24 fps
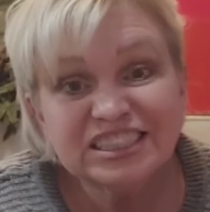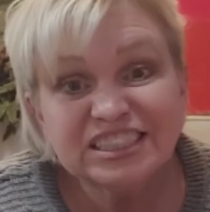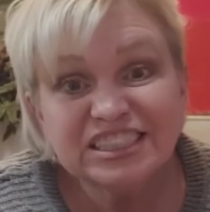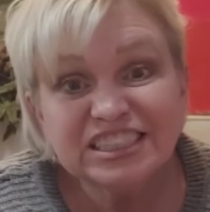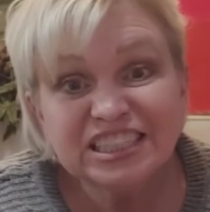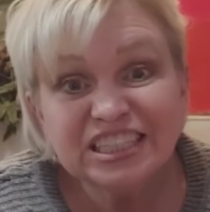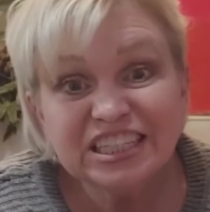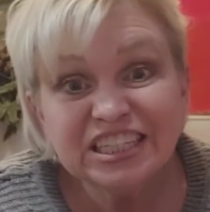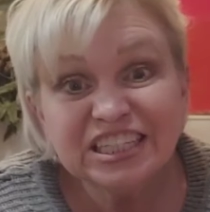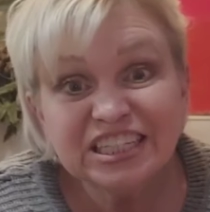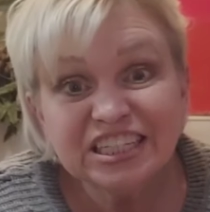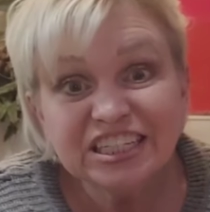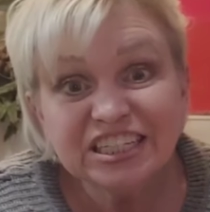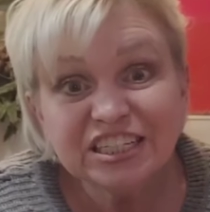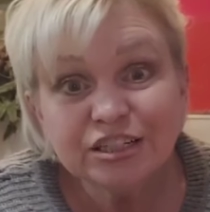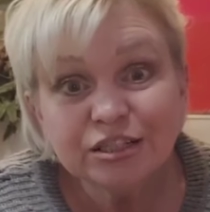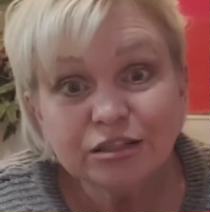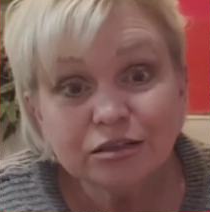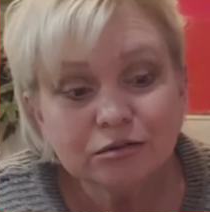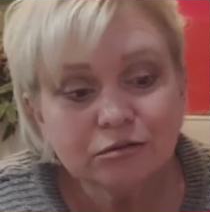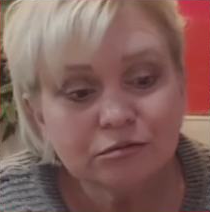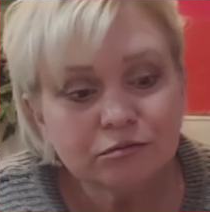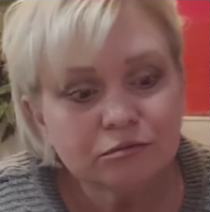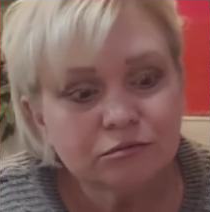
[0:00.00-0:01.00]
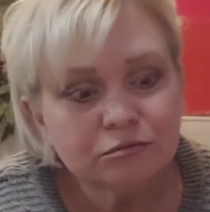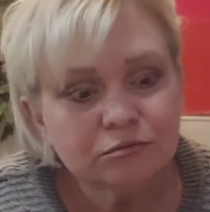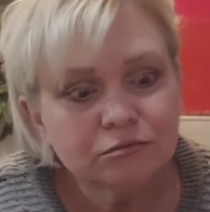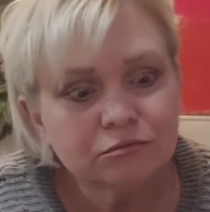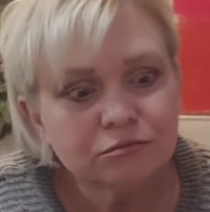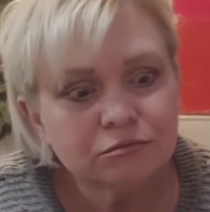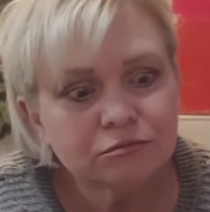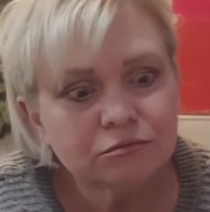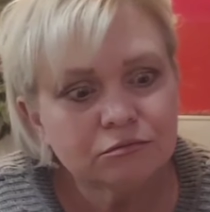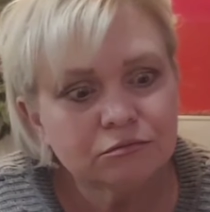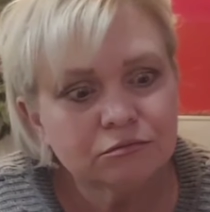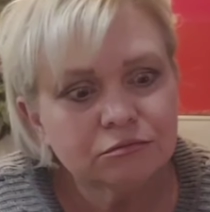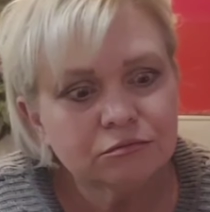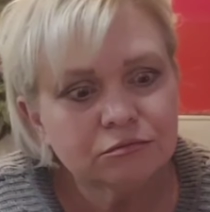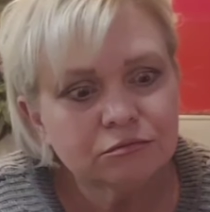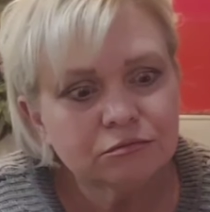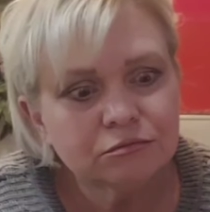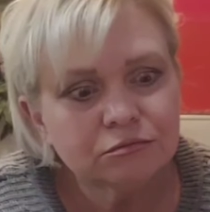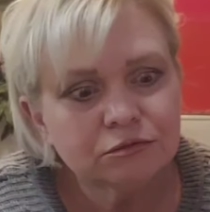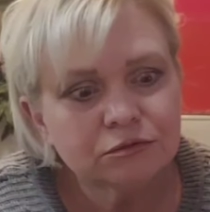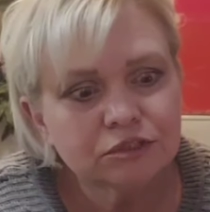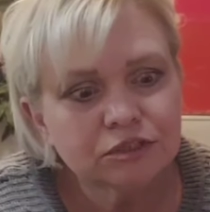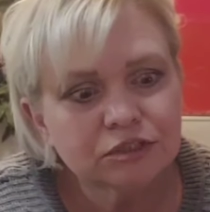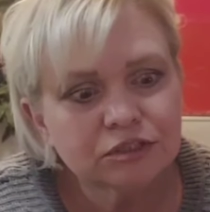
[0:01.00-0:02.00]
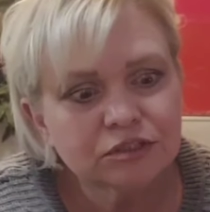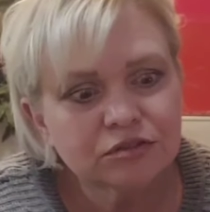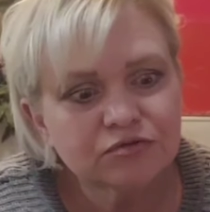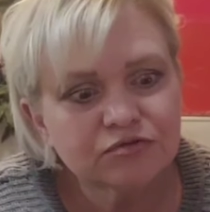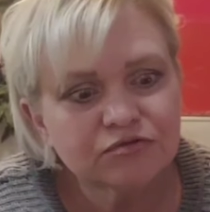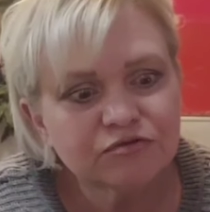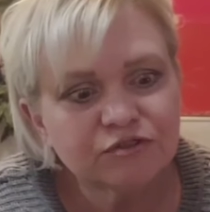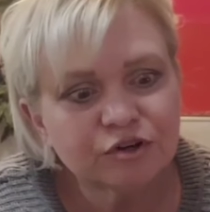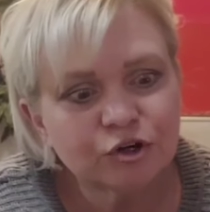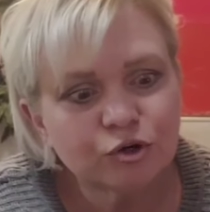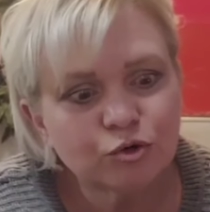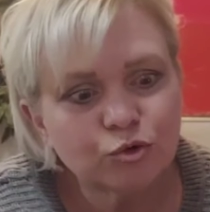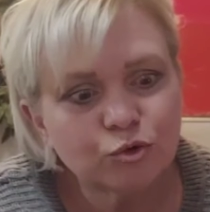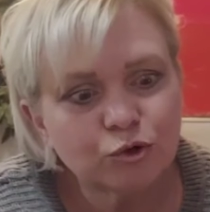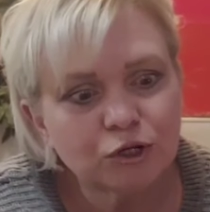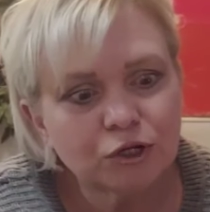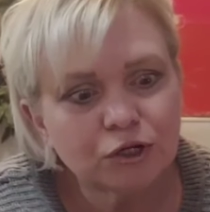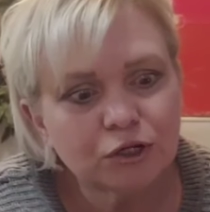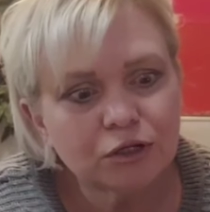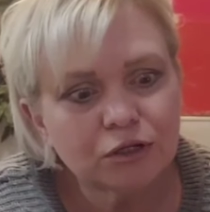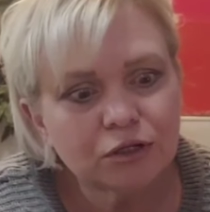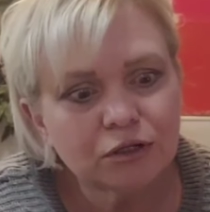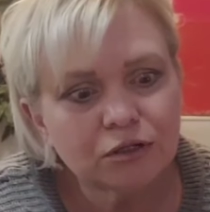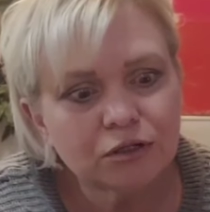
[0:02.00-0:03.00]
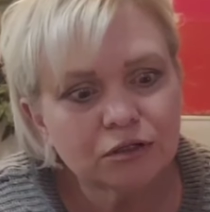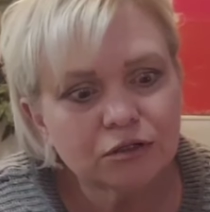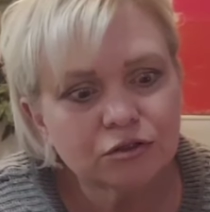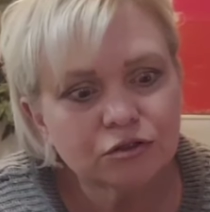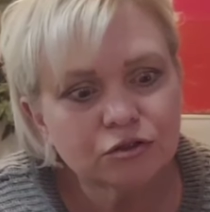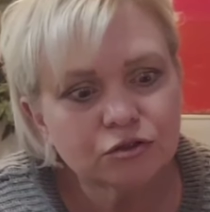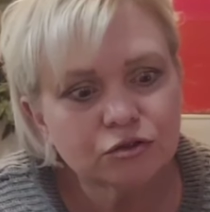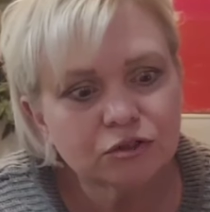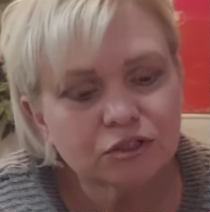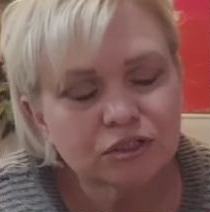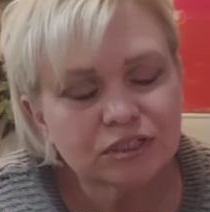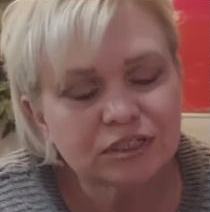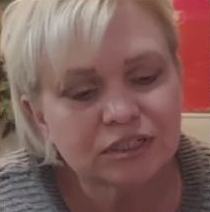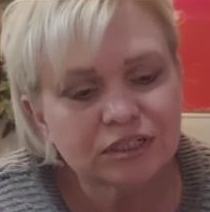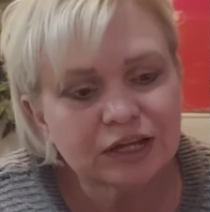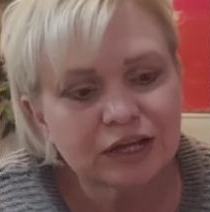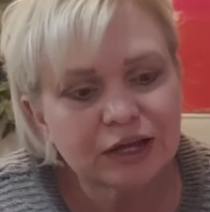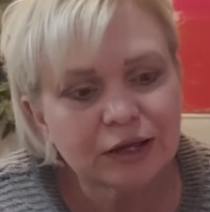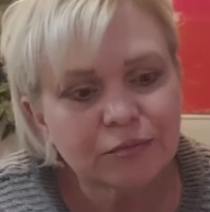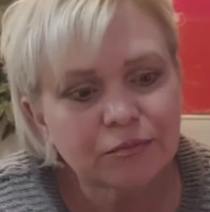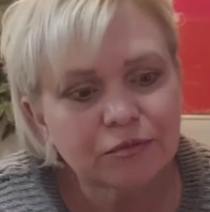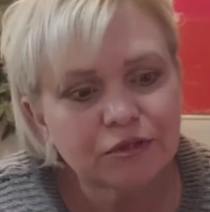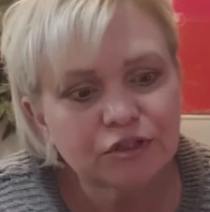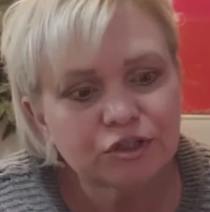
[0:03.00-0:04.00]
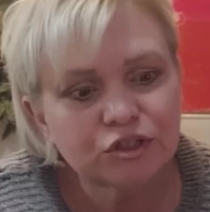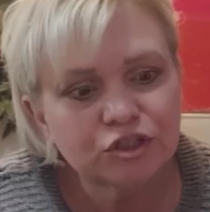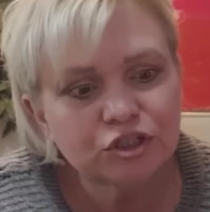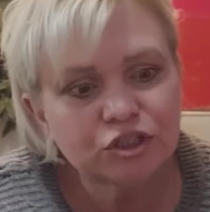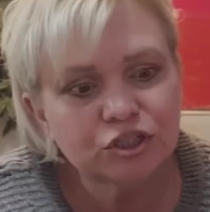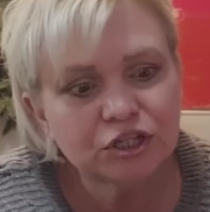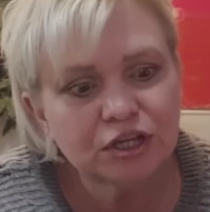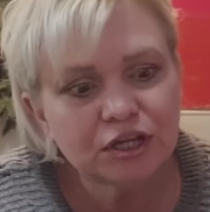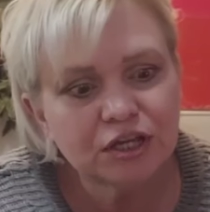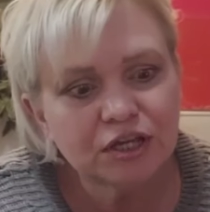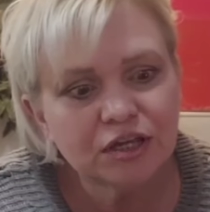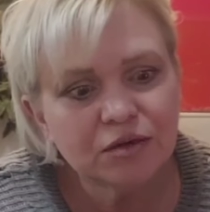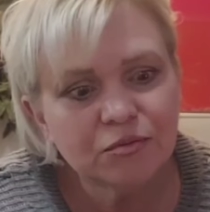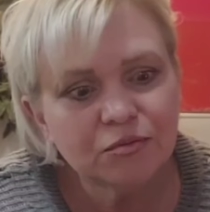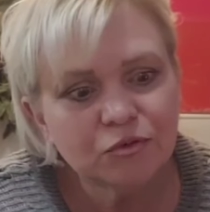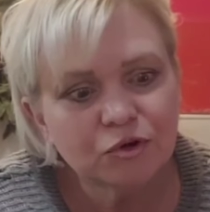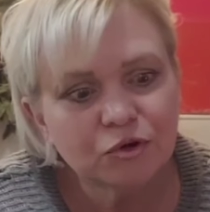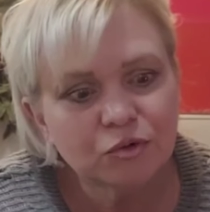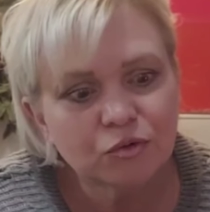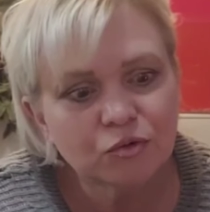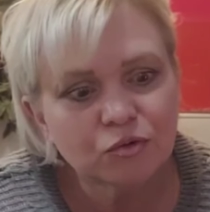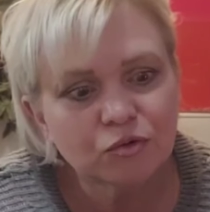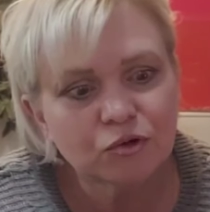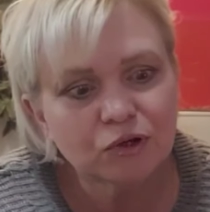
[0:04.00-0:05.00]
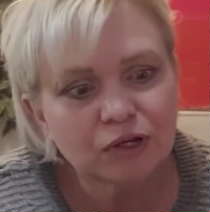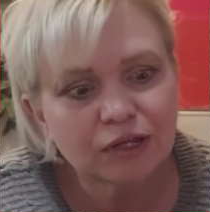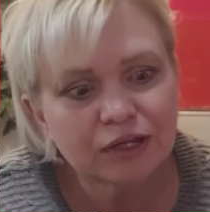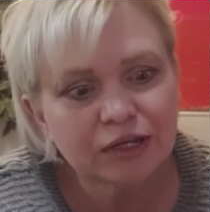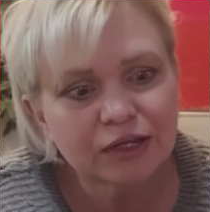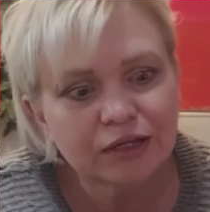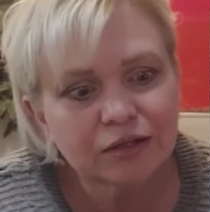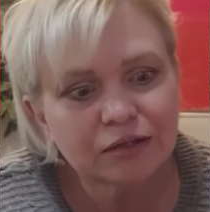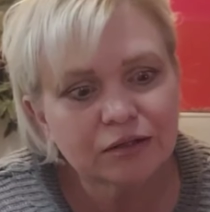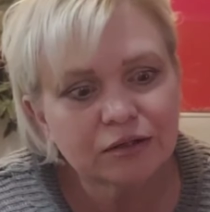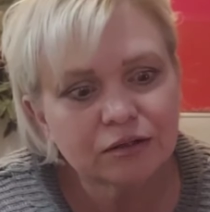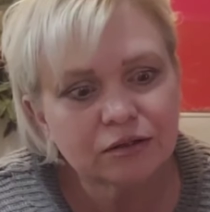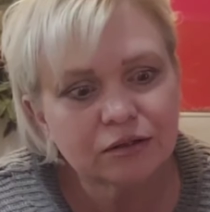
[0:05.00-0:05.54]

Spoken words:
tin that's folded into a diamond shape, or like a